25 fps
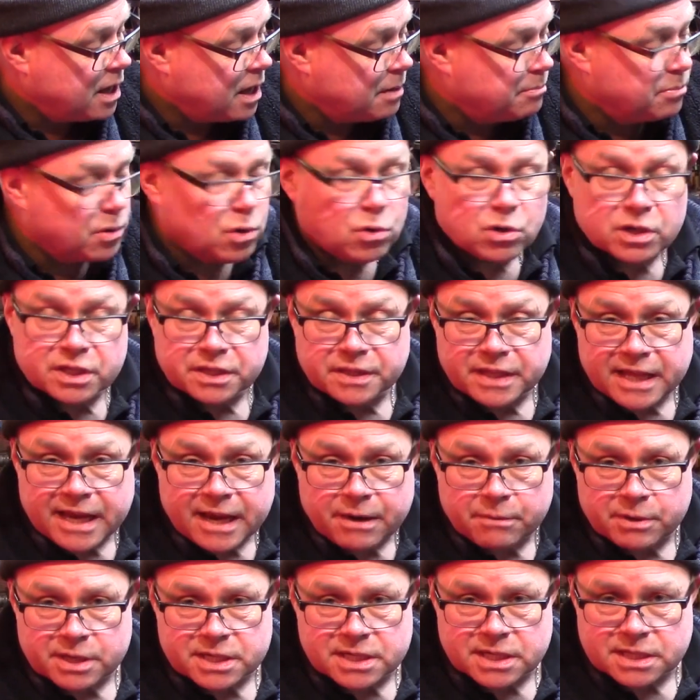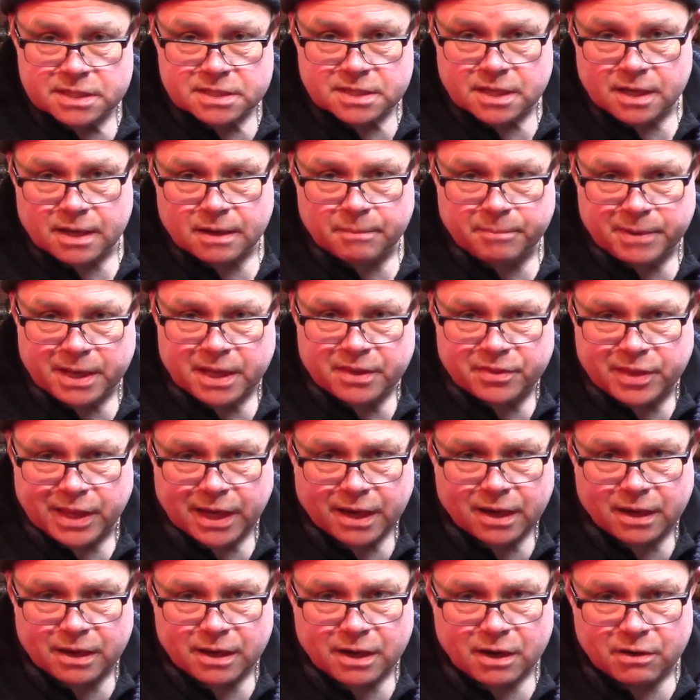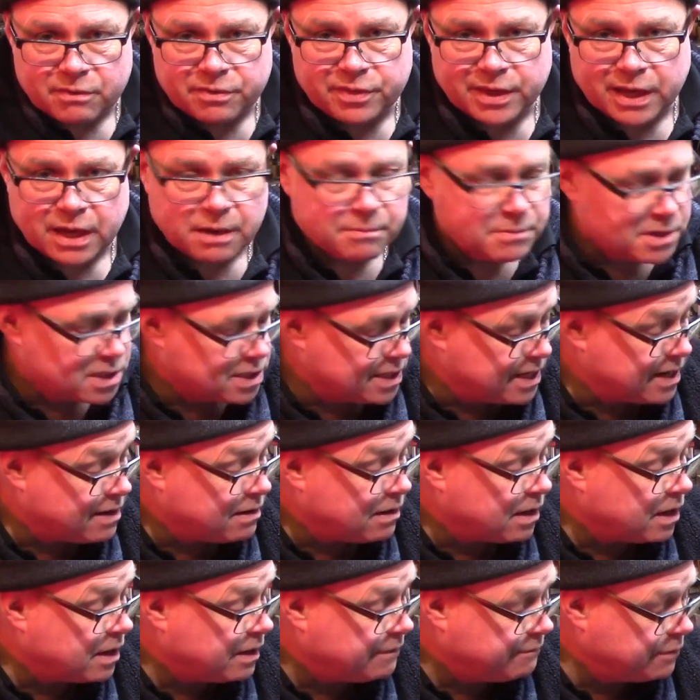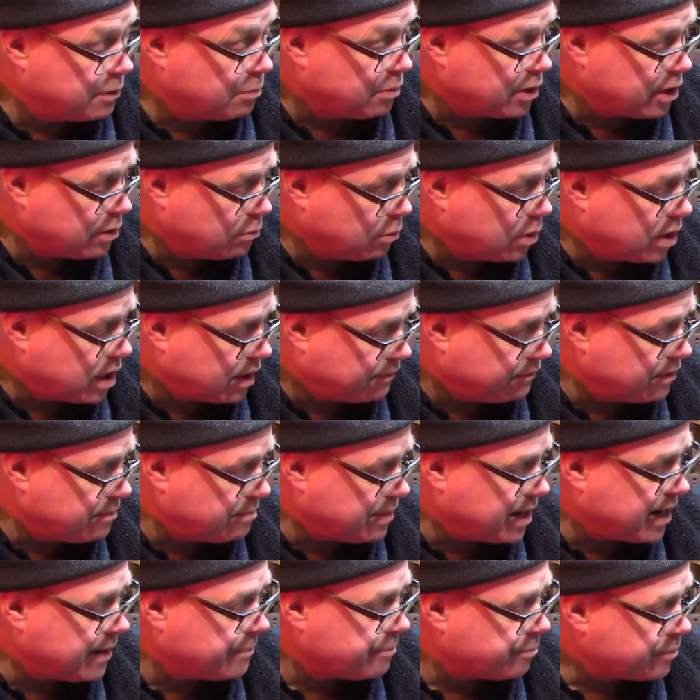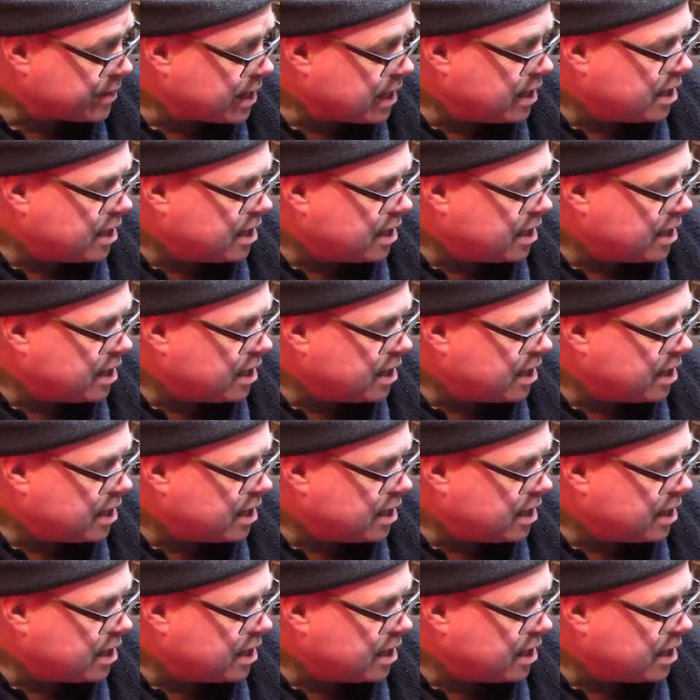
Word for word: a board in there which is uh, a bit thicker you know thicker material if you want to work from that